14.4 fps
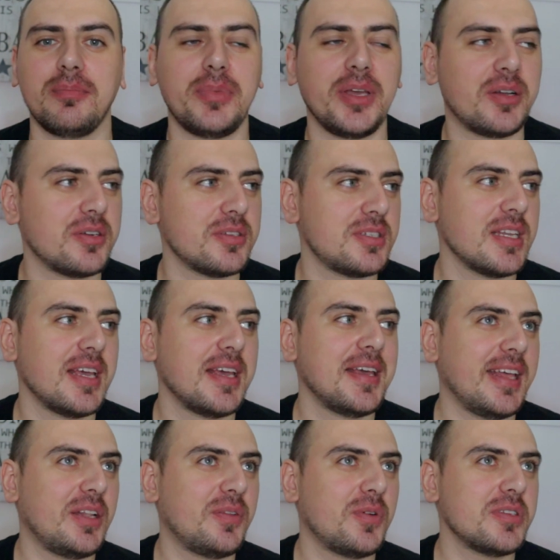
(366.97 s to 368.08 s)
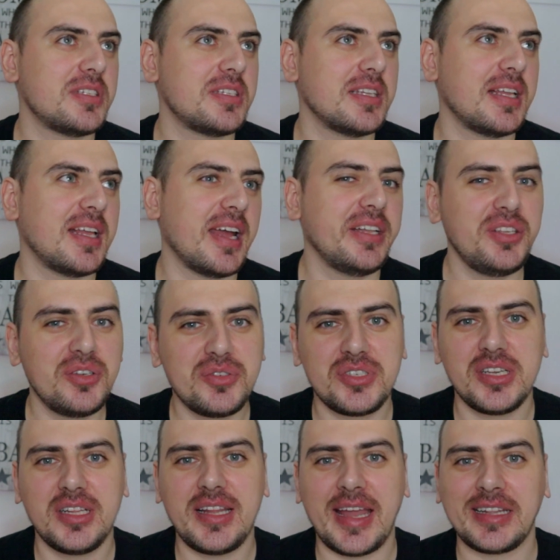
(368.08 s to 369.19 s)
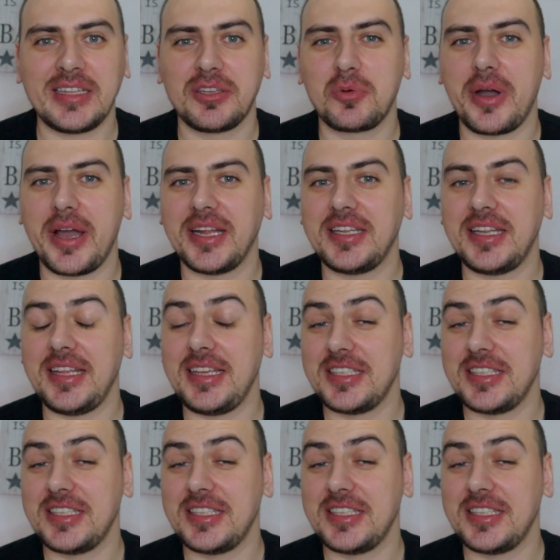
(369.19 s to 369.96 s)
because that was unusual and quite